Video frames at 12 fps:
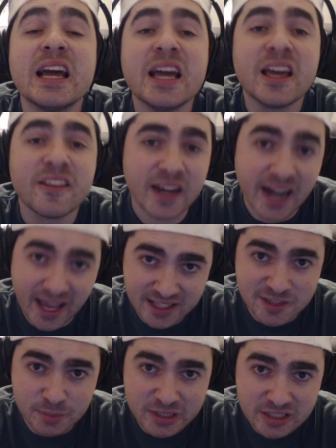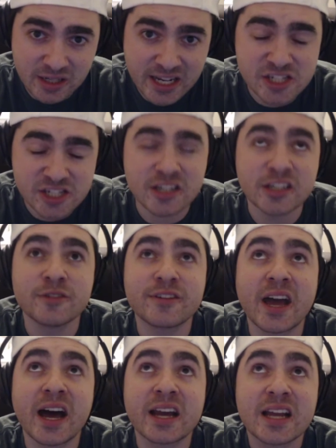then add some intonation and you've
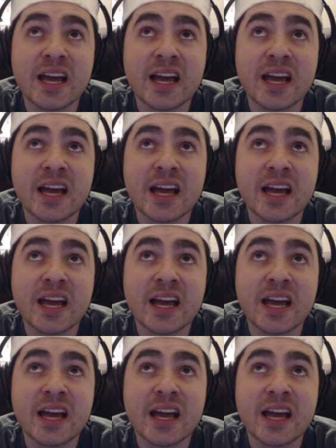got.